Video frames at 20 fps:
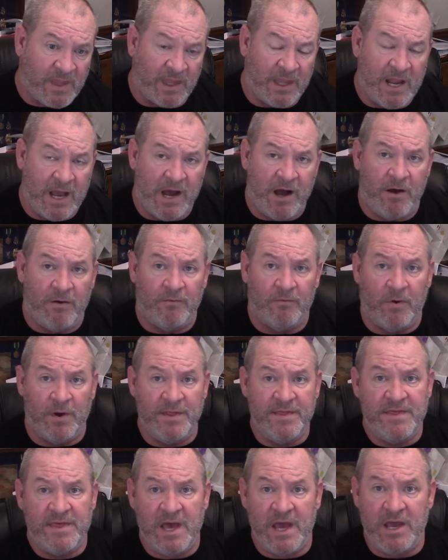Now,
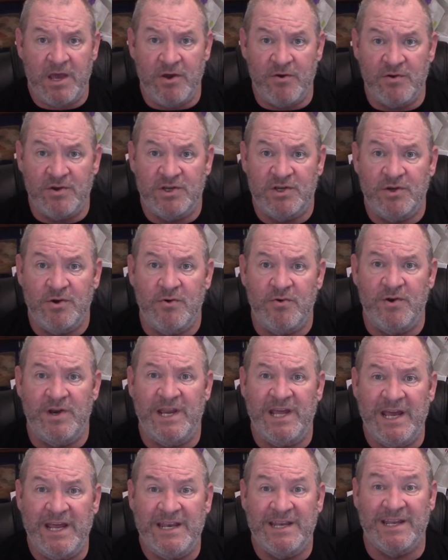one thing you do
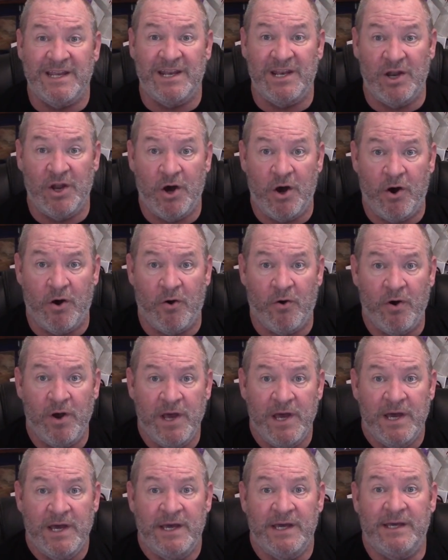need to know
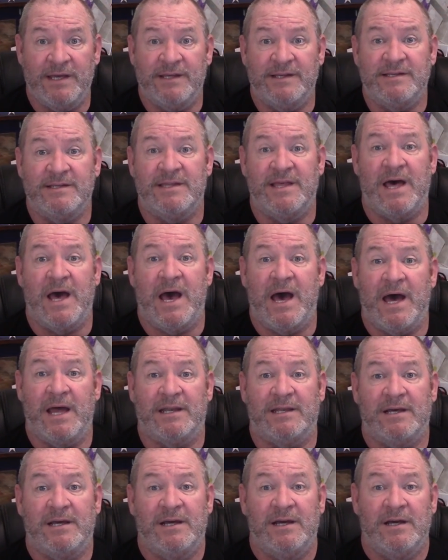is
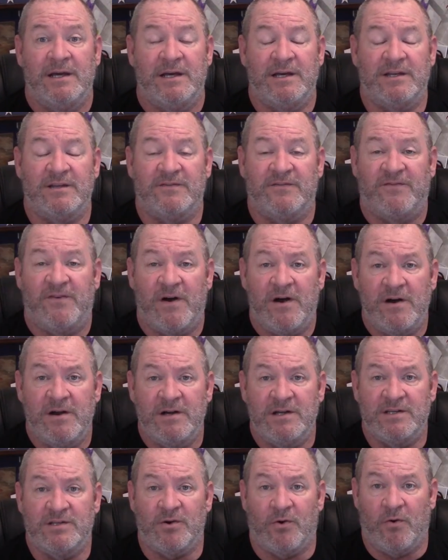that as
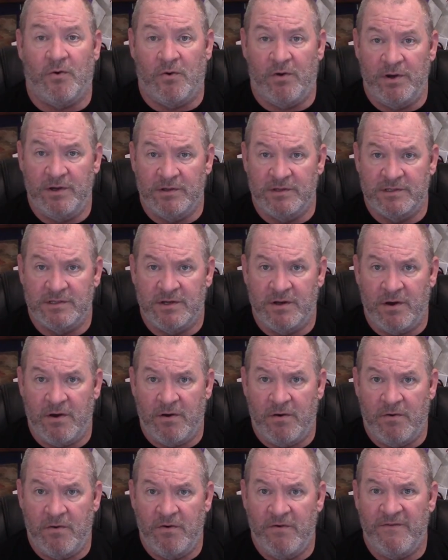far as oils
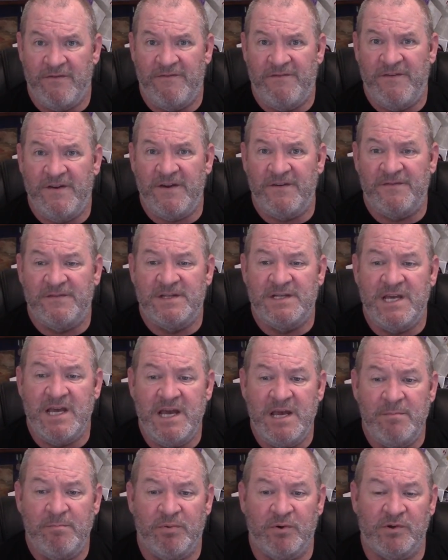go,
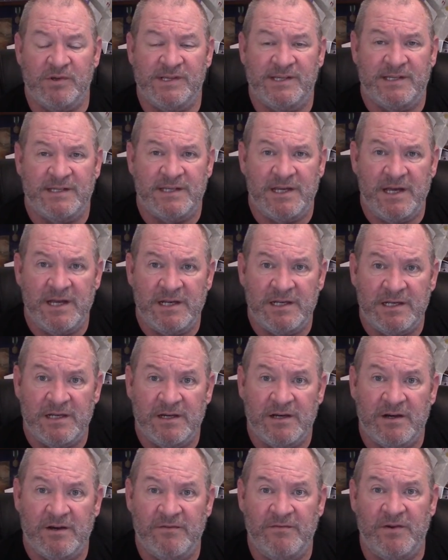15%
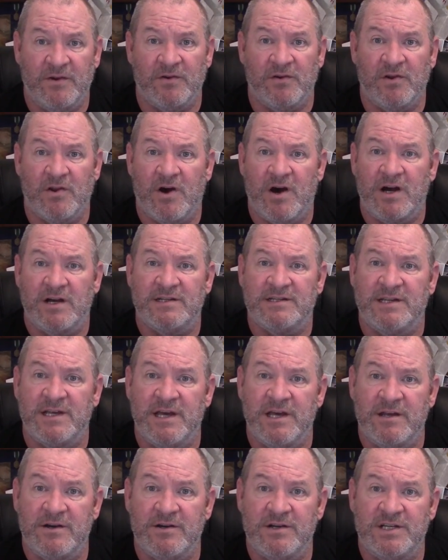of your lost
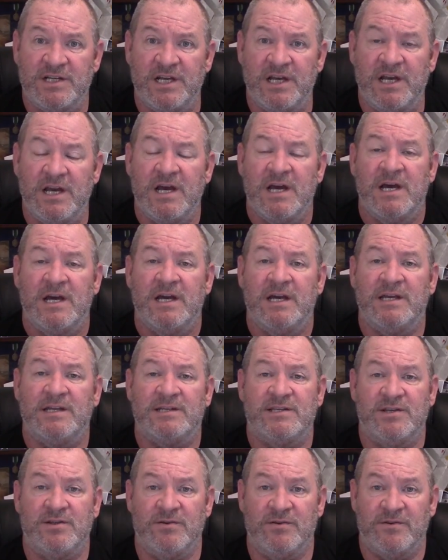energy
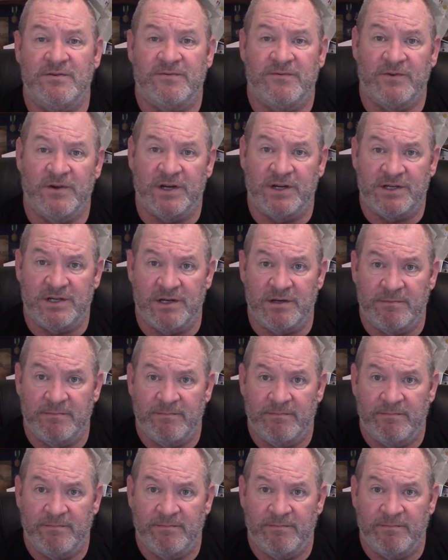is due to friction.